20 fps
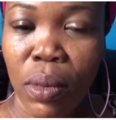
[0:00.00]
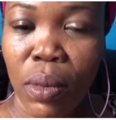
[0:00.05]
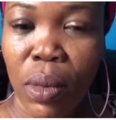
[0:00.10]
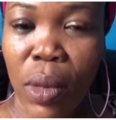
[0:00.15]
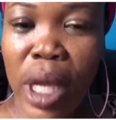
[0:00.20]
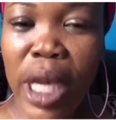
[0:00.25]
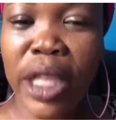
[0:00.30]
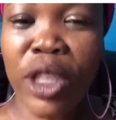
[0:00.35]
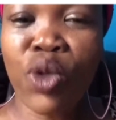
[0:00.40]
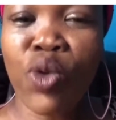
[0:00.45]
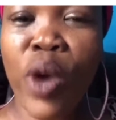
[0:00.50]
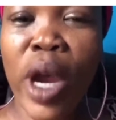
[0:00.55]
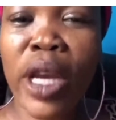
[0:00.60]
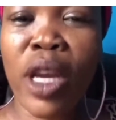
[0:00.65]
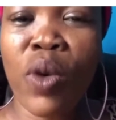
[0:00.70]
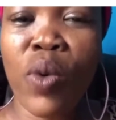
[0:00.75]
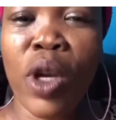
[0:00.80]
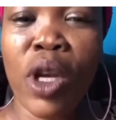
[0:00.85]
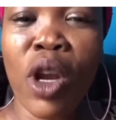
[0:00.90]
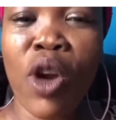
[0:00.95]
Is
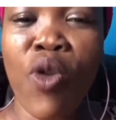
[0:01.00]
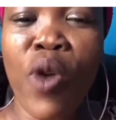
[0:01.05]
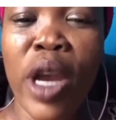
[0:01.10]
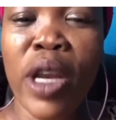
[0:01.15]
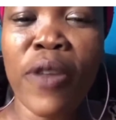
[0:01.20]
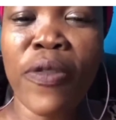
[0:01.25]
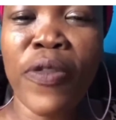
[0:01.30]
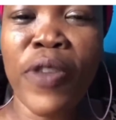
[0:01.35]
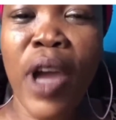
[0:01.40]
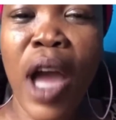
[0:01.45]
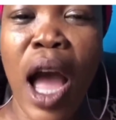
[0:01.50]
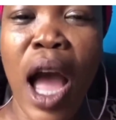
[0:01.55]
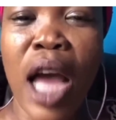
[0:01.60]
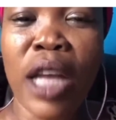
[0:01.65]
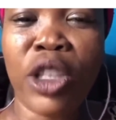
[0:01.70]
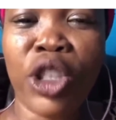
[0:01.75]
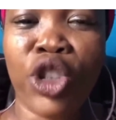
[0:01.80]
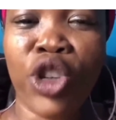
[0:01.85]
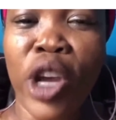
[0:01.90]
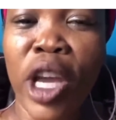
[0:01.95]
ready, we not ready for
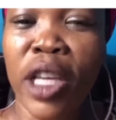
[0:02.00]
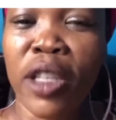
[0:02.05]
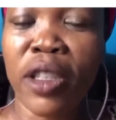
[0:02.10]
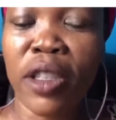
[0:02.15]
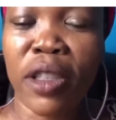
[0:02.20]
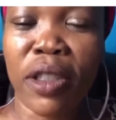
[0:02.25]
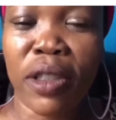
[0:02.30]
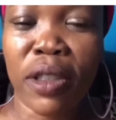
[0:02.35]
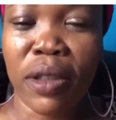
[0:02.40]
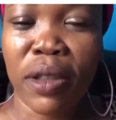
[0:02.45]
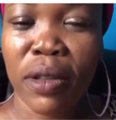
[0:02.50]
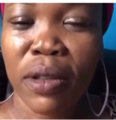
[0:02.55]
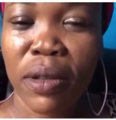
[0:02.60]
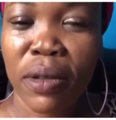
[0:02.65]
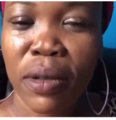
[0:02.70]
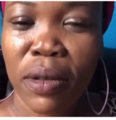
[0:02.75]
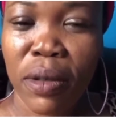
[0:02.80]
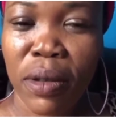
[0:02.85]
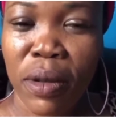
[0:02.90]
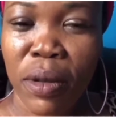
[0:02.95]
address
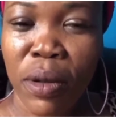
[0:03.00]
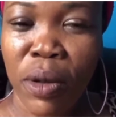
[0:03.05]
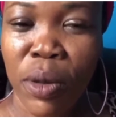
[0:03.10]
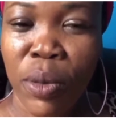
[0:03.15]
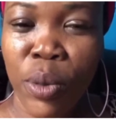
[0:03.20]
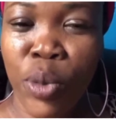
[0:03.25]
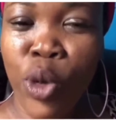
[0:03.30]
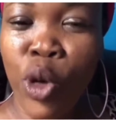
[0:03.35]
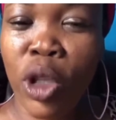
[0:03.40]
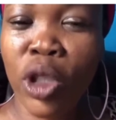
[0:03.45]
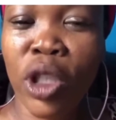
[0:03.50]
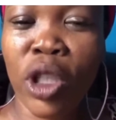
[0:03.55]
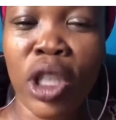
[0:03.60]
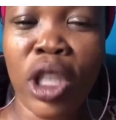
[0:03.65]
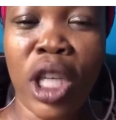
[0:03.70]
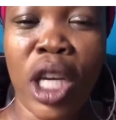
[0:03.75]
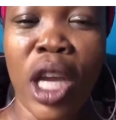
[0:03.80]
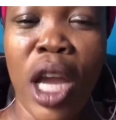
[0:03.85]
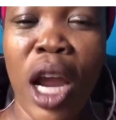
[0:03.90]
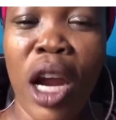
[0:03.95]
Proto
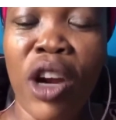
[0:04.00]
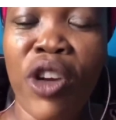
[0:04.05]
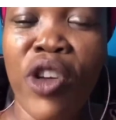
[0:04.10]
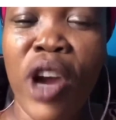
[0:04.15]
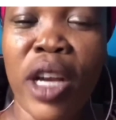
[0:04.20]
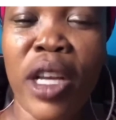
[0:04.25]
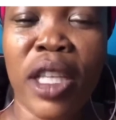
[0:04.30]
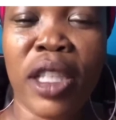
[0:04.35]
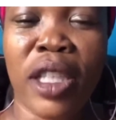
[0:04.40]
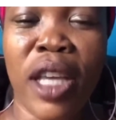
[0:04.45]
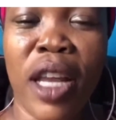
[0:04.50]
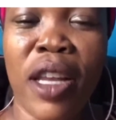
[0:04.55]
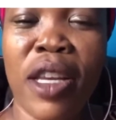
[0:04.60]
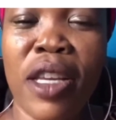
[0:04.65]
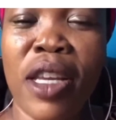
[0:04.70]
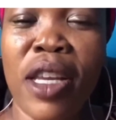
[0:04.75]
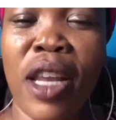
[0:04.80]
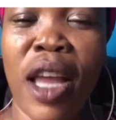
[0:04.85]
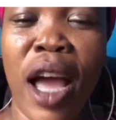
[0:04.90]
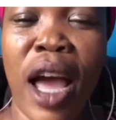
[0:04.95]
J and Chronix and
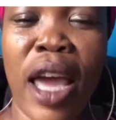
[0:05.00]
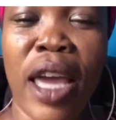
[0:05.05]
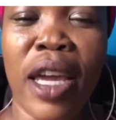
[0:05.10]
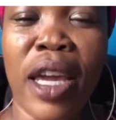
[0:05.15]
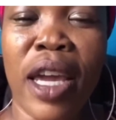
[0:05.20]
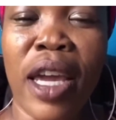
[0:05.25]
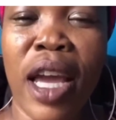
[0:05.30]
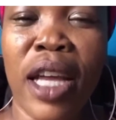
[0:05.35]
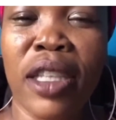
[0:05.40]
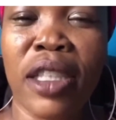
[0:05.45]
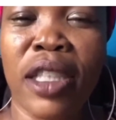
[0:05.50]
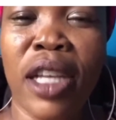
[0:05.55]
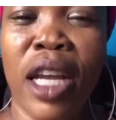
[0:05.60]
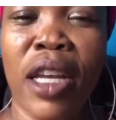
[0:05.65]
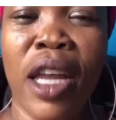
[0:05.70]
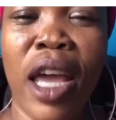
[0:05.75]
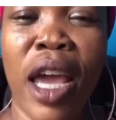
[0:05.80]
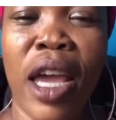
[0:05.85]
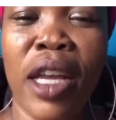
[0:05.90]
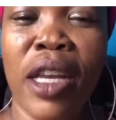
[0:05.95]
Leela Ike and
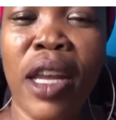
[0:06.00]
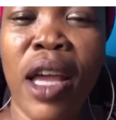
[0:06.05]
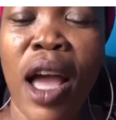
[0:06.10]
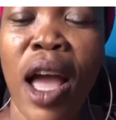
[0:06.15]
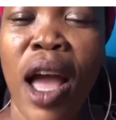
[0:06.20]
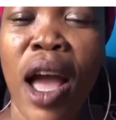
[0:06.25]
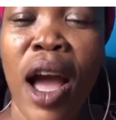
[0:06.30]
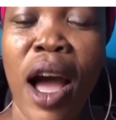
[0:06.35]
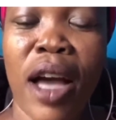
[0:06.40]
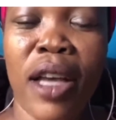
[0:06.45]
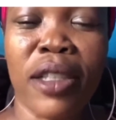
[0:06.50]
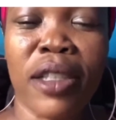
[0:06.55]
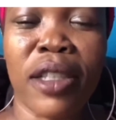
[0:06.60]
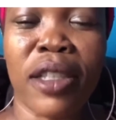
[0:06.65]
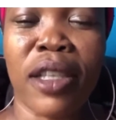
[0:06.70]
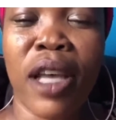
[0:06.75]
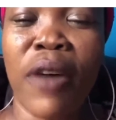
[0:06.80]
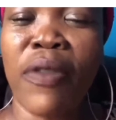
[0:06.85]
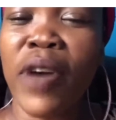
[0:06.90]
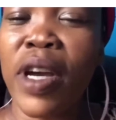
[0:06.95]
Janine and
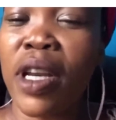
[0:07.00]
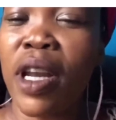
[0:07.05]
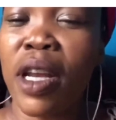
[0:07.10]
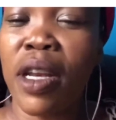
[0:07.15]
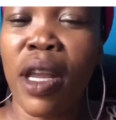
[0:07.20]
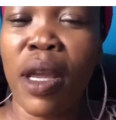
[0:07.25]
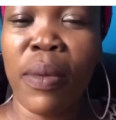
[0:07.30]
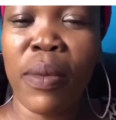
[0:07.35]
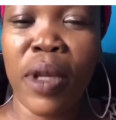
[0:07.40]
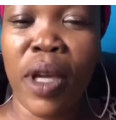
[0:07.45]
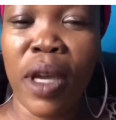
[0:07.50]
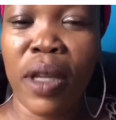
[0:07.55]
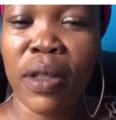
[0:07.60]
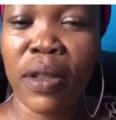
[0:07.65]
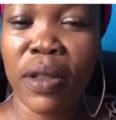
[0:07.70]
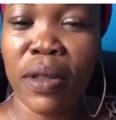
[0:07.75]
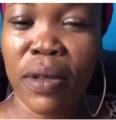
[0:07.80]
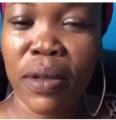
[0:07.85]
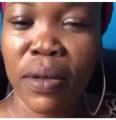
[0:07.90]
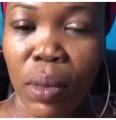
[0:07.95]
Savannah them yet.
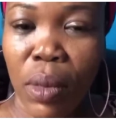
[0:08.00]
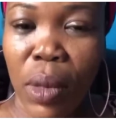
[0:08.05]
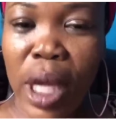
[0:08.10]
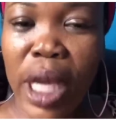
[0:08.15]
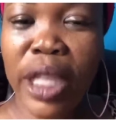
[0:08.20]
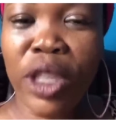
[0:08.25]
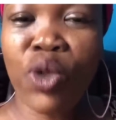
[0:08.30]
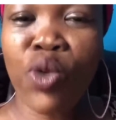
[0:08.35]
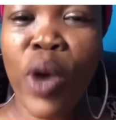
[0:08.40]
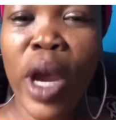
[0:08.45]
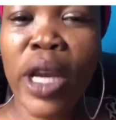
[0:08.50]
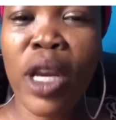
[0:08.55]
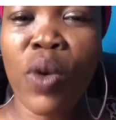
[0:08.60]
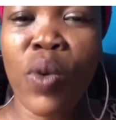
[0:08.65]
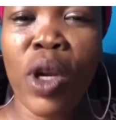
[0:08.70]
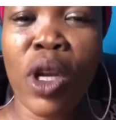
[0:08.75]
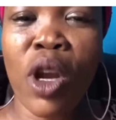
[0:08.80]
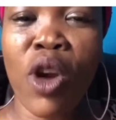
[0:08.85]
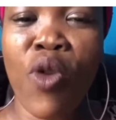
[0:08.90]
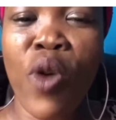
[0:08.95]
Is ready,
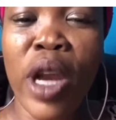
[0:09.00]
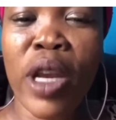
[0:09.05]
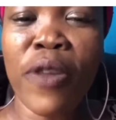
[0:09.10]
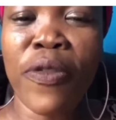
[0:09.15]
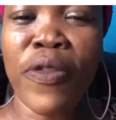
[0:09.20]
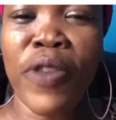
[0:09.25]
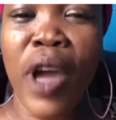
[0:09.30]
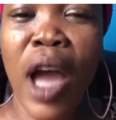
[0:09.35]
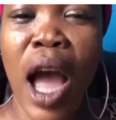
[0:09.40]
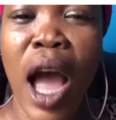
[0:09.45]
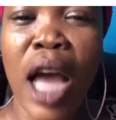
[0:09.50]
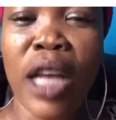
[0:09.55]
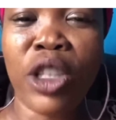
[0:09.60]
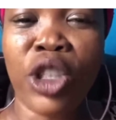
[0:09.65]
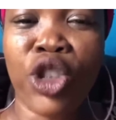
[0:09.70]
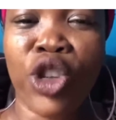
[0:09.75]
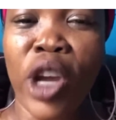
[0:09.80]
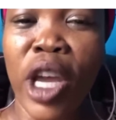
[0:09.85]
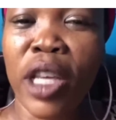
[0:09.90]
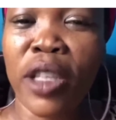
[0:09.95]
we not ready for
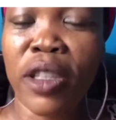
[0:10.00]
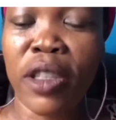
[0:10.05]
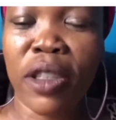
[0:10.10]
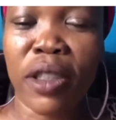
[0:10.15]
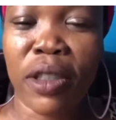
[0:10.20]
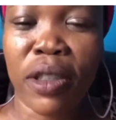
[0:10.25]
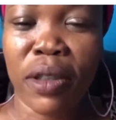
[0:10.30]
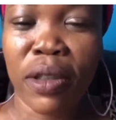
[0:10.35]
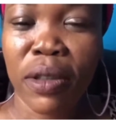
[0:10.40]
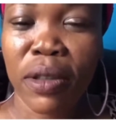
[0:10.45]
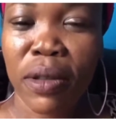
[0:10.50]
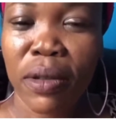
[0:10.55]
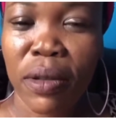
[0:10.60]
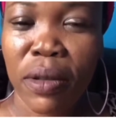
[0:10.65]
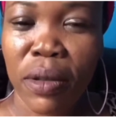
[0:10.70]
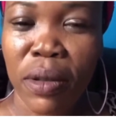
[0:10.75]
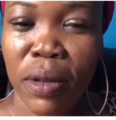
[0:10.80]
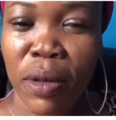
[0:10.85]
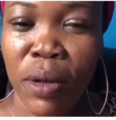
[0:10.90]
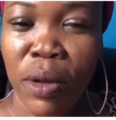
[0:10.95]
address
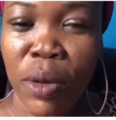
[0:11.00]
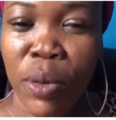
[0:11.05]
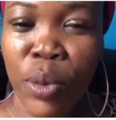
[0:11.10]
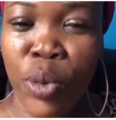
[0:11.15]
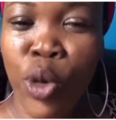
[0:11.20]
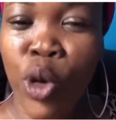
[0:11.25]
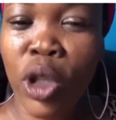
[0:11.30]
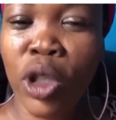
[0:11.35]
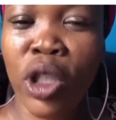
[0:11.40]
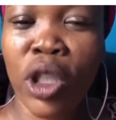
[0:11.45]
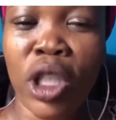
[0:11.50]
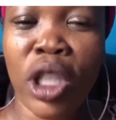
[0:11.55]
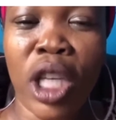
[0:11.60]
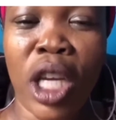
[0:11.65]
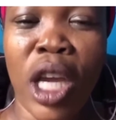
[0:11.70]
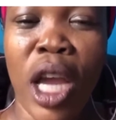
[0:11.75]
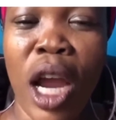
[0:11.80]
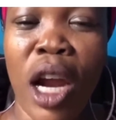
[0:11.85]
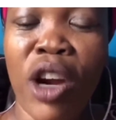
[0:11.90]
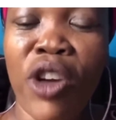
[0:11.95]
Proto
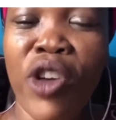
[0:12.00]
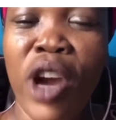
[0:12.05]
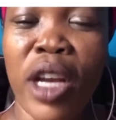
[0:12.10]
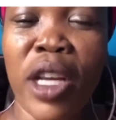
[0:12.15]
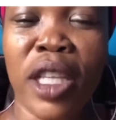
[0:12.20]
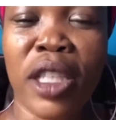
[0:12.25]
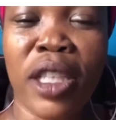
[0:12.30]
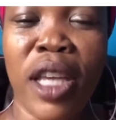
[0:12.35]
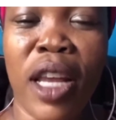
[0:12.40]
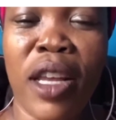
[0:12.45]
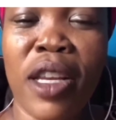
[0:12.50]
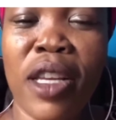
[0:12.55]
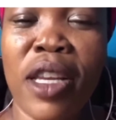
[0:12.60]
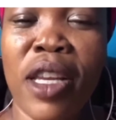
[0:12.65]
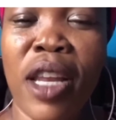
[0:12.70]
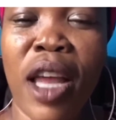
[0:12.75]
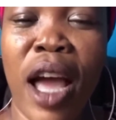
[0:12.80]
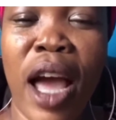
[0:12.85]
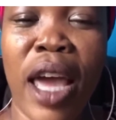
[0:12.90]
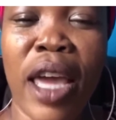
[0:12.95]
J and Chronix and
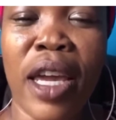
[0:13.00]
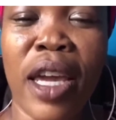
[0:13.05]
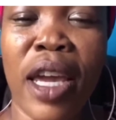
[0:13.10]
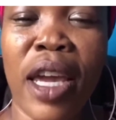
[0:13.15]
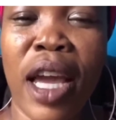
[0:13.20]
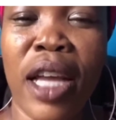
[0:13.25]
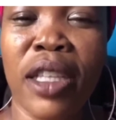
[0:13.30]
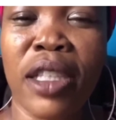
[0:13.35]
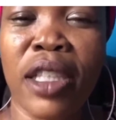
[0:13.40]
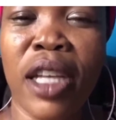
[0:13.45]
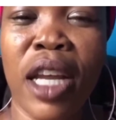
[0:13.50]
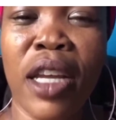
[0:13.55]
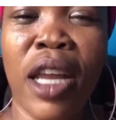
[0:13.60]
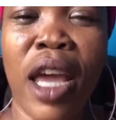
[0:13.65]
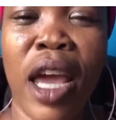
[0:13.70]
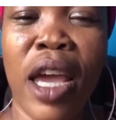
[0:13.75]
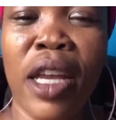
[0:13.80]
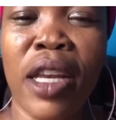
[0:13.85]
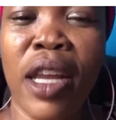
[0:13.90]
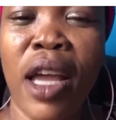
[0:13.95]
Leela Ike and
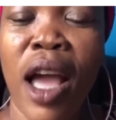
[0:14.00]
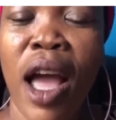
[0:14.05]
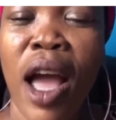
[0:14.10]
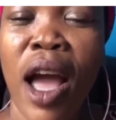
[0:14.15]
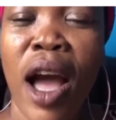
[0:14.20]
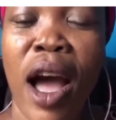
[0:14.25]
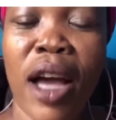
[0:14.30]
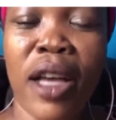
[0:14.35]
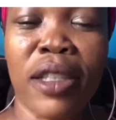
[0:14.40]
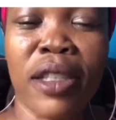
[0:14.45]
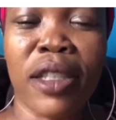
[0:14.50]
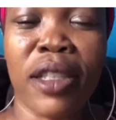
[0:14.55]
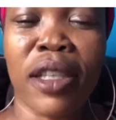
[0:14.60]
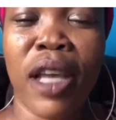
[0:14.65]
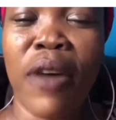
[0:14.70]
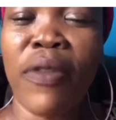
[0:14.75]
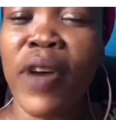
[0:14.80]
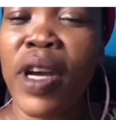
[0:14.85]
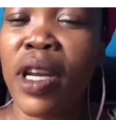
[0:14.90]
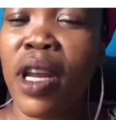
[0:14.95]
Janine and
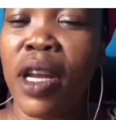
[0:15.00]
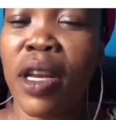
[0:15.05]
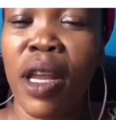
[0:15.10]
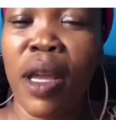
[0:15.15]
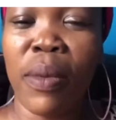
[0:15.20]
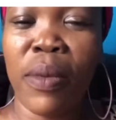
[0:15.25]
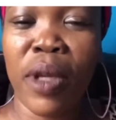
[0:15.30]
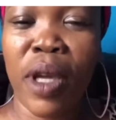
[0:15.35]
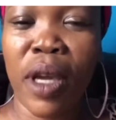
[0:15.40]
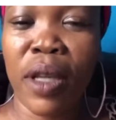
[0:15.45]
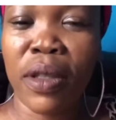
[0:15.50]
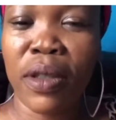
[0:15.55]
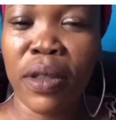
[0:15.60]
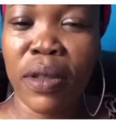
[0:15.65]
Savannah them yet.